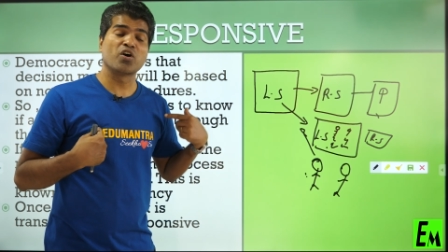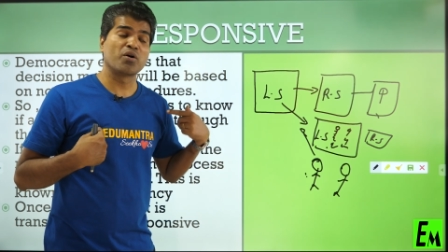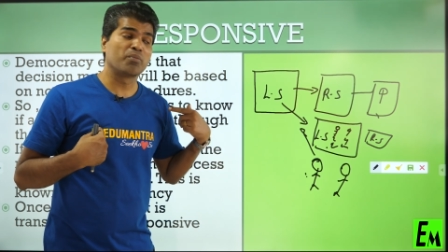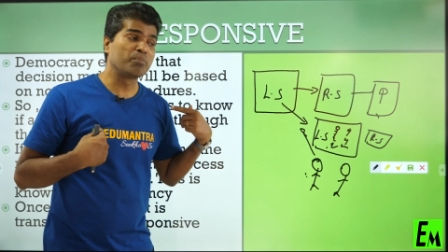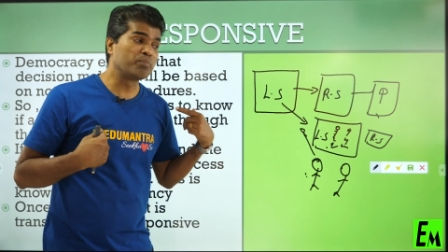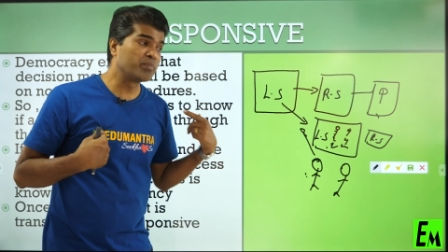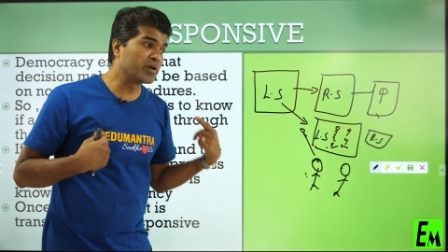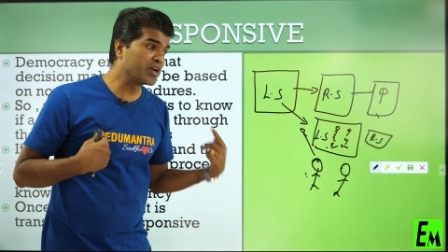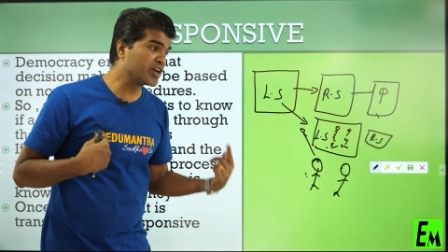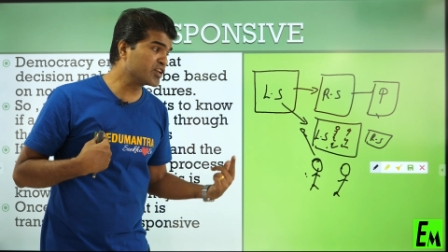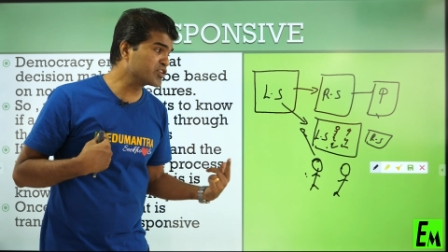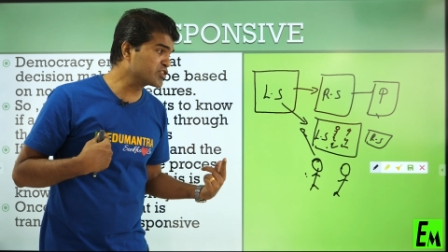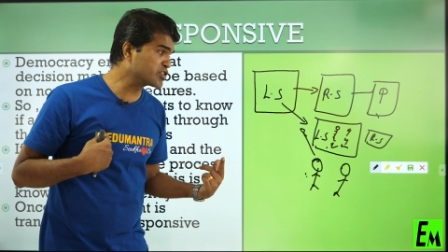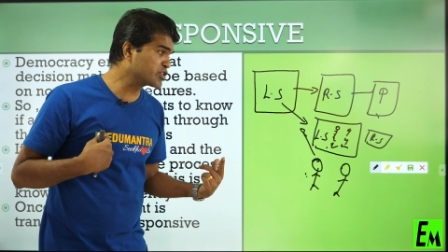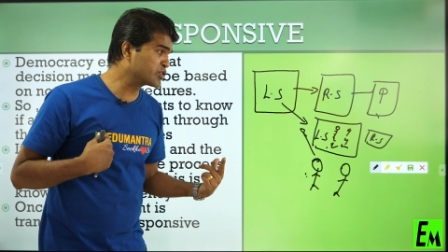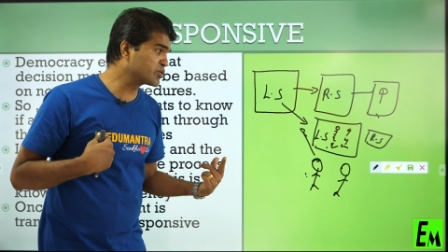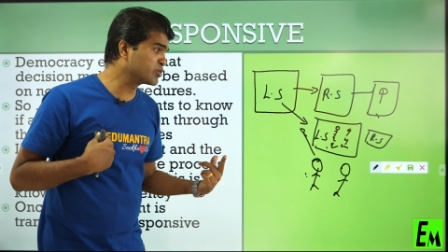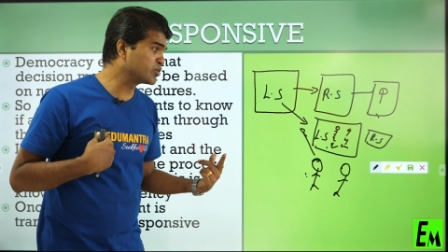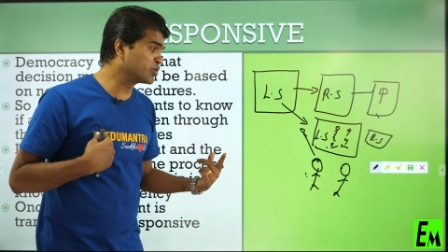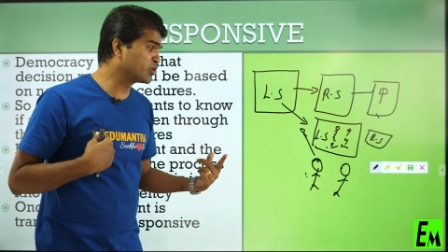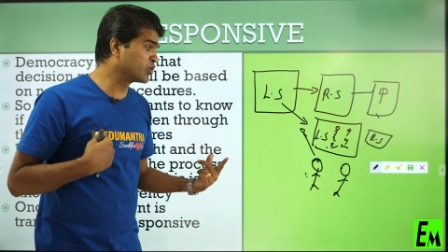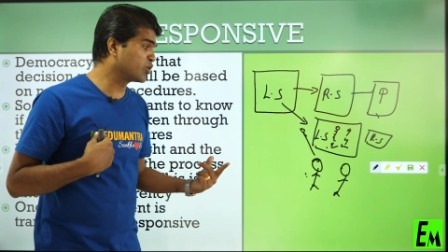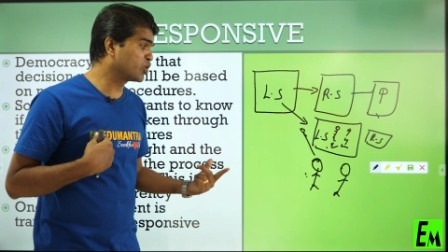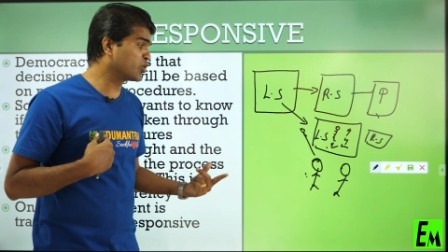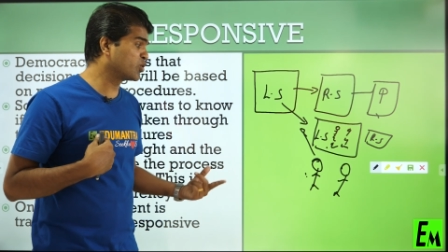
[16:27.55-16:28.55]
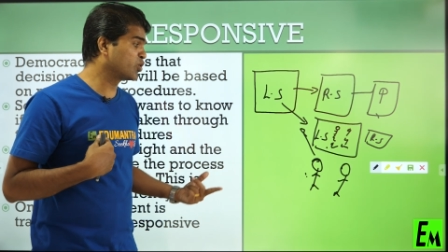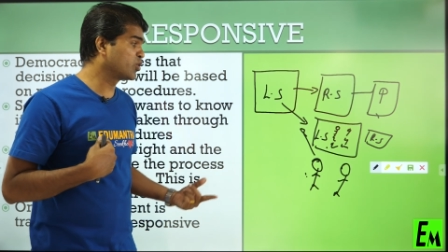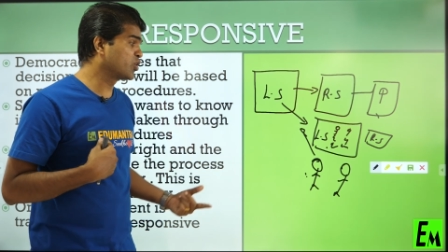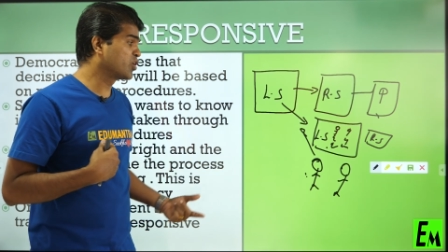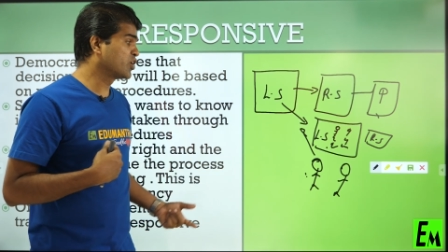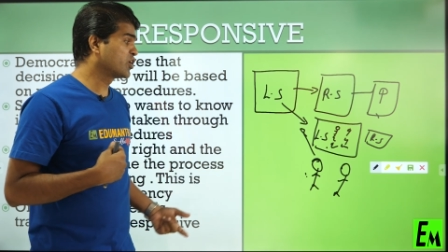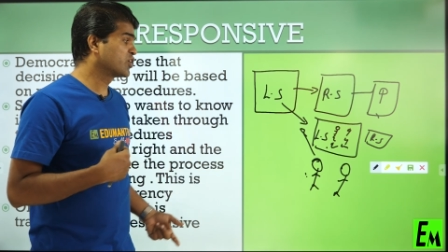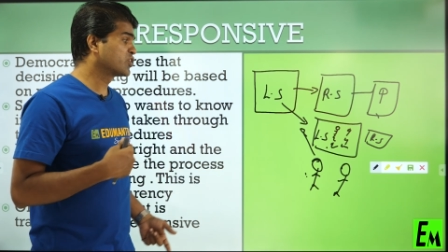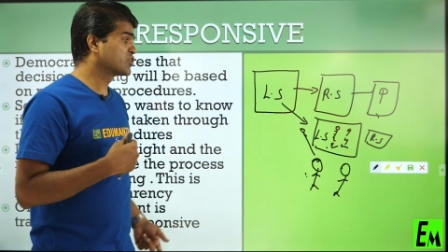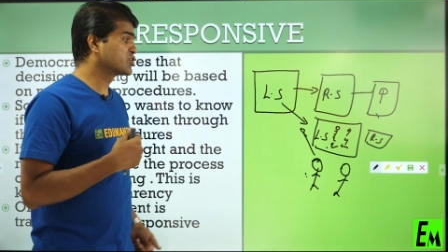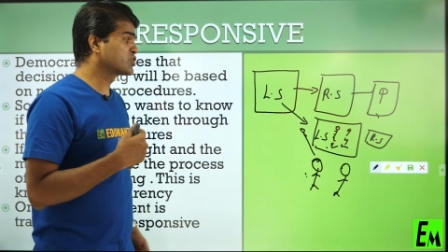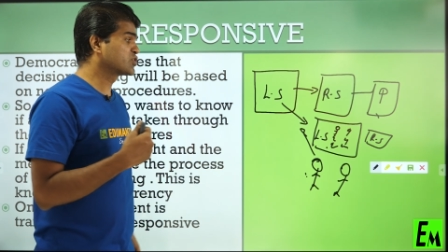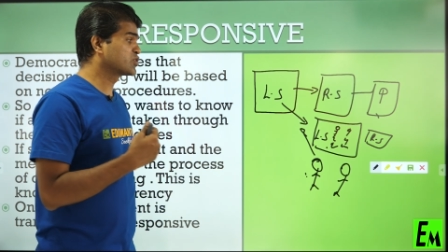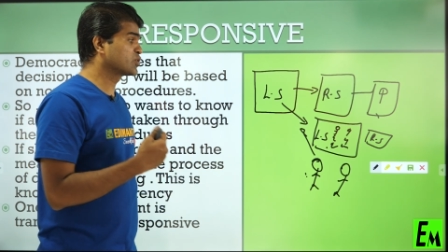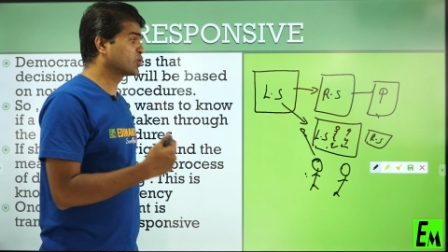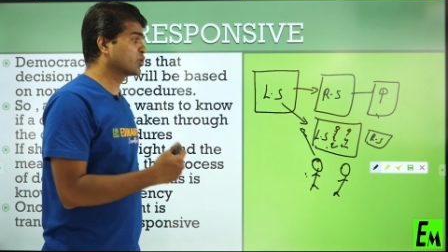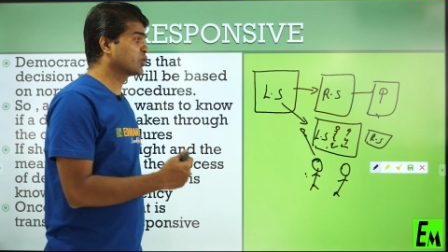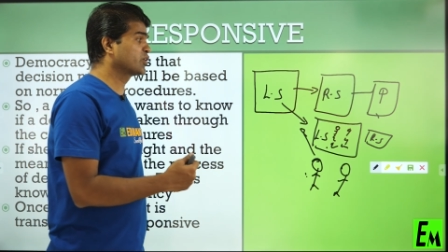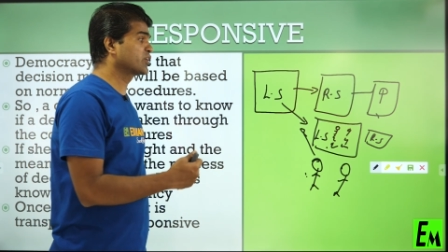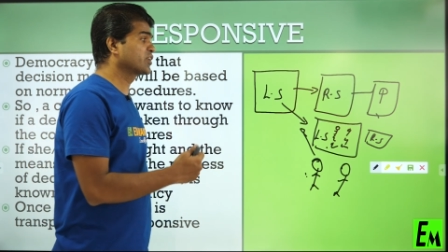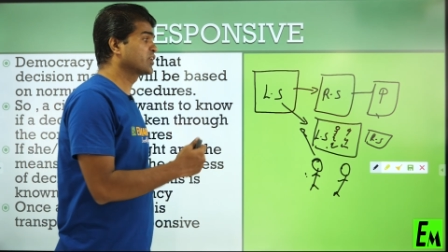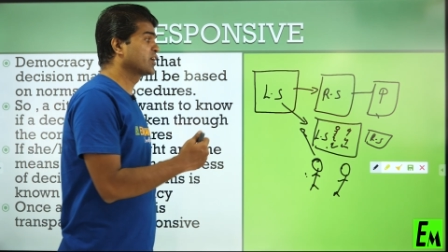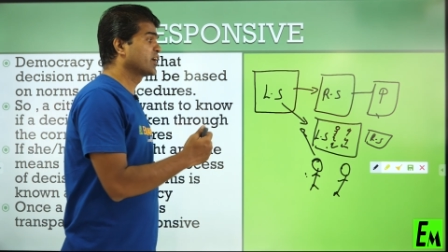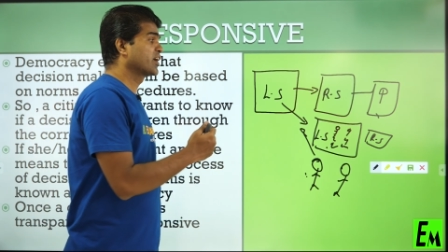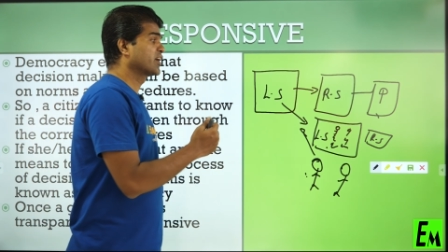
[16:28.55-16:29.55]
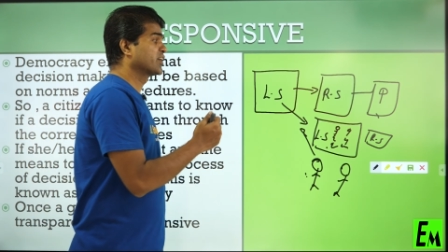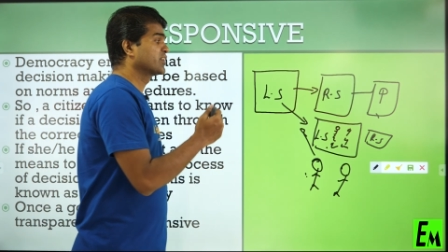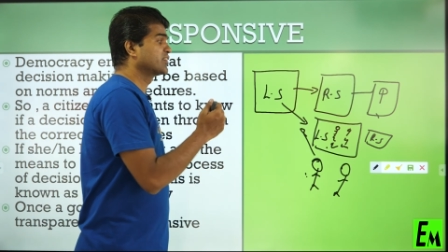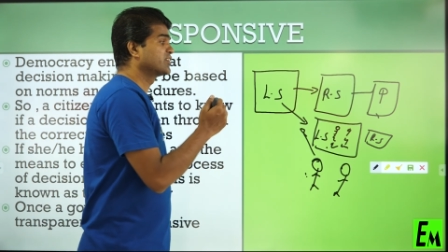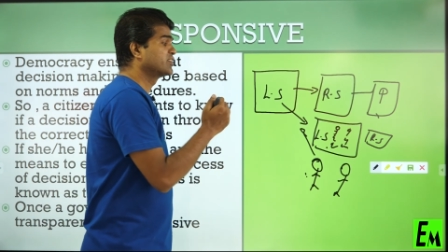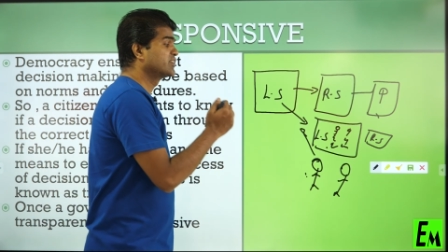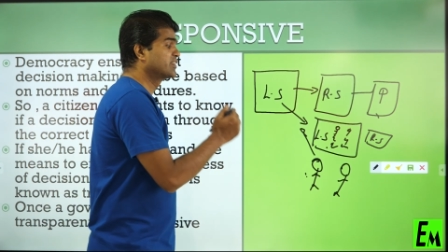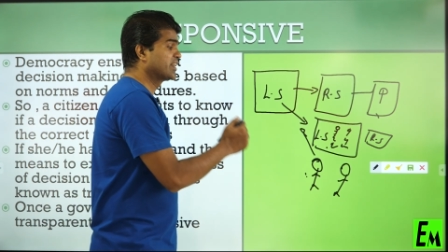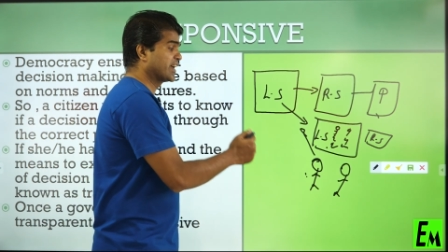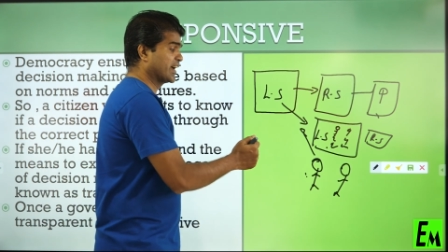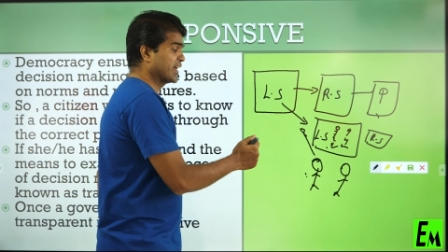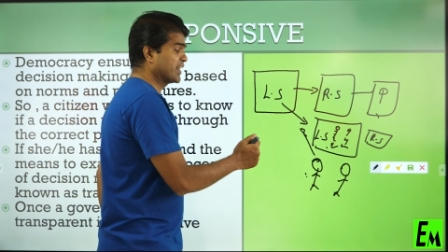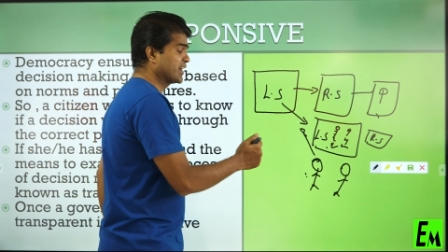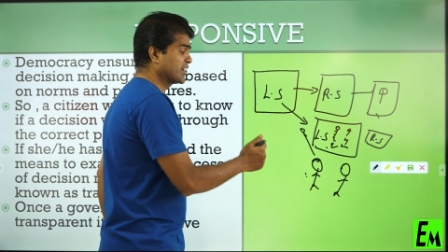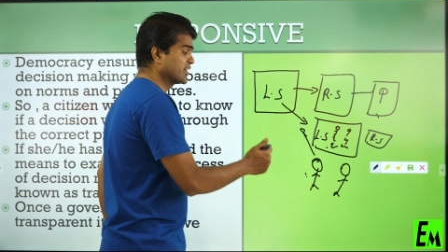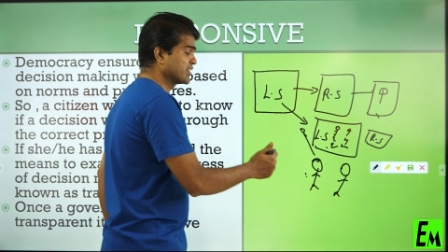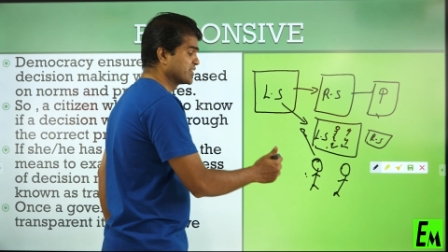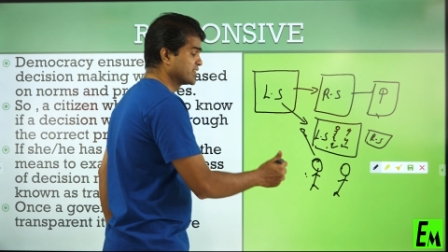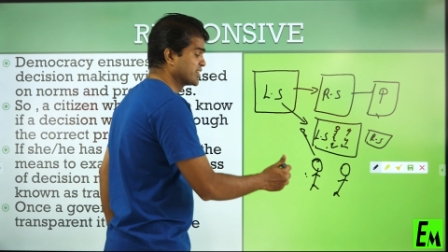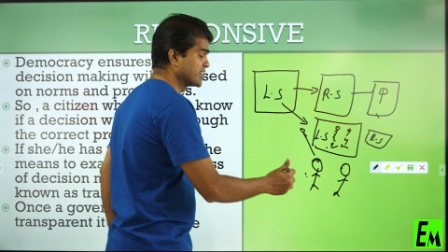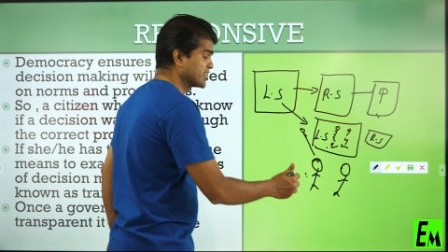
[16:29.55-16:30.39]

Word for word: means to know, so then